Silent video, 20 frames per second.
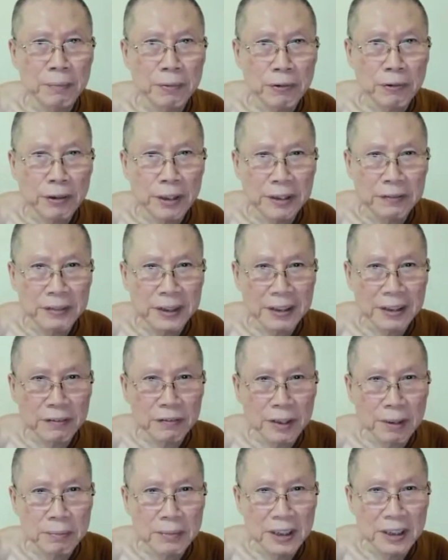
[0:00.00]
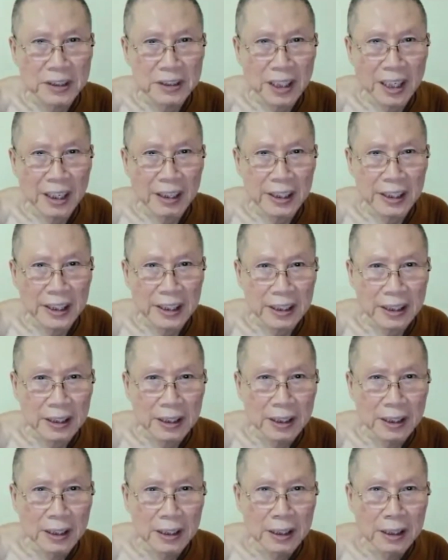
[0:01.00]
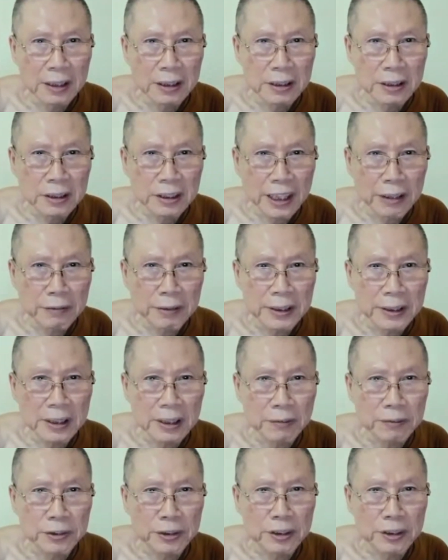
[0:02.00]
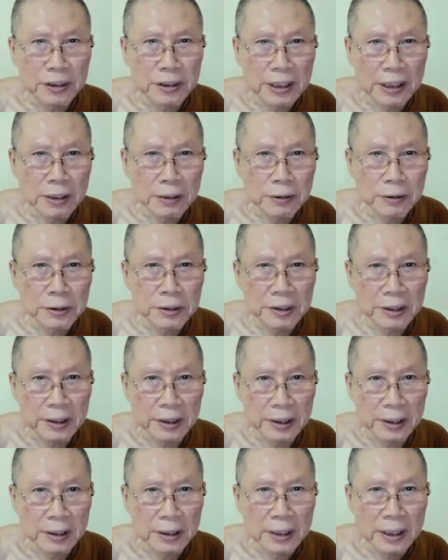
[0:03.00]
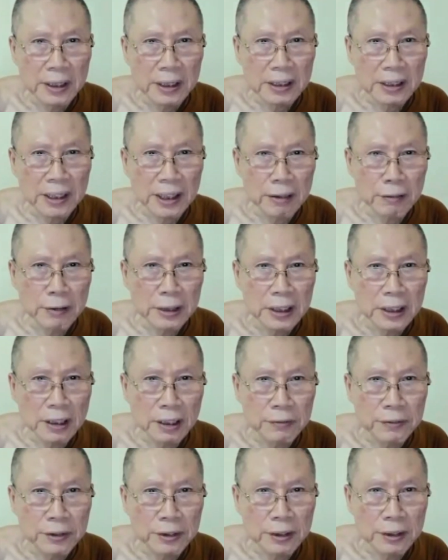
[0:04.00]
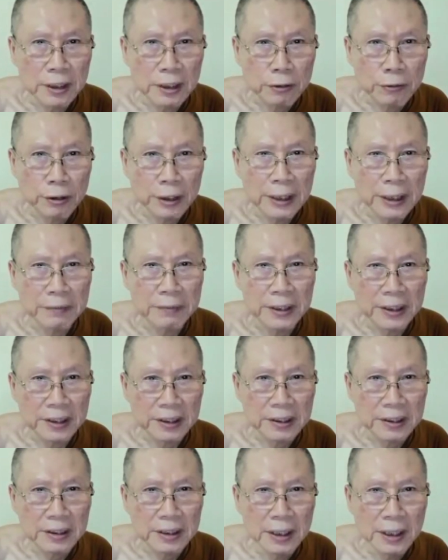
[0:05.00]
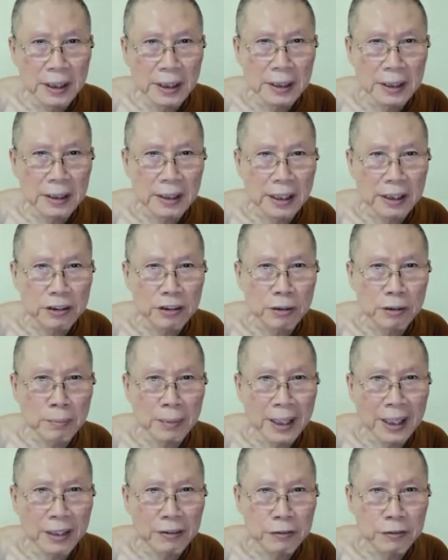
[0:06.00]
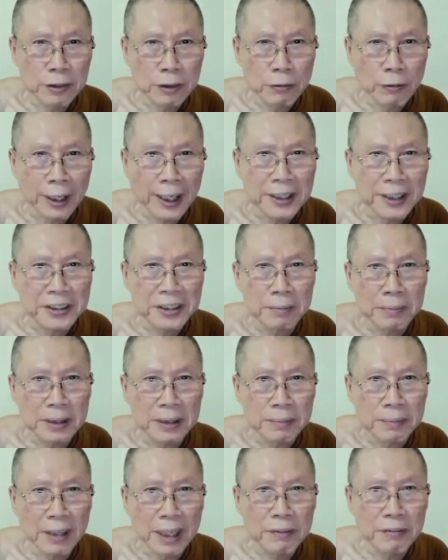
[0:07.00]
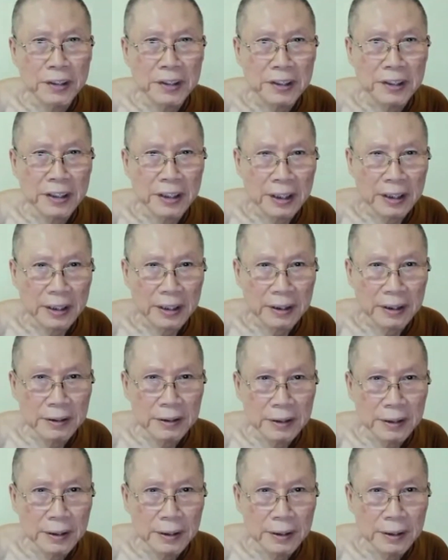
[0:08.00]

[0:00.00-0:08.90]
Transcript: from craving, from desiring. Get rid of your delusion. Get rid of your cravings. Then your mind will rise above everything